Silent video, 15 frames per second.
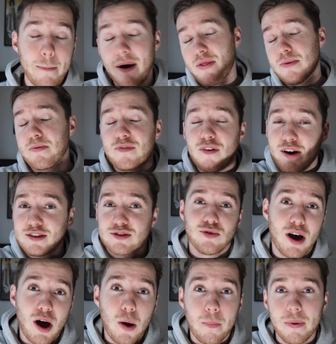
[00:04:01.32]
But if the provider's
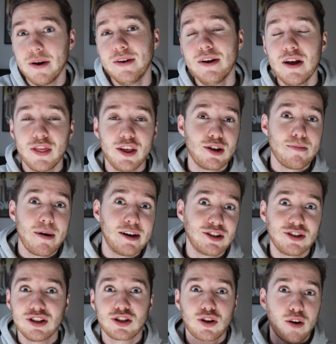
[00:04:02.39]
not helping, then you may
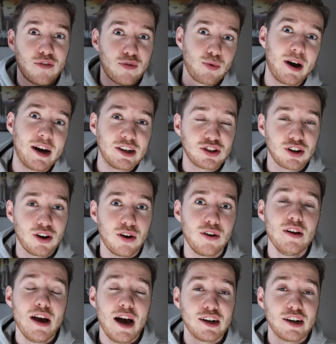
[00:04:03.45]
just need to go through HR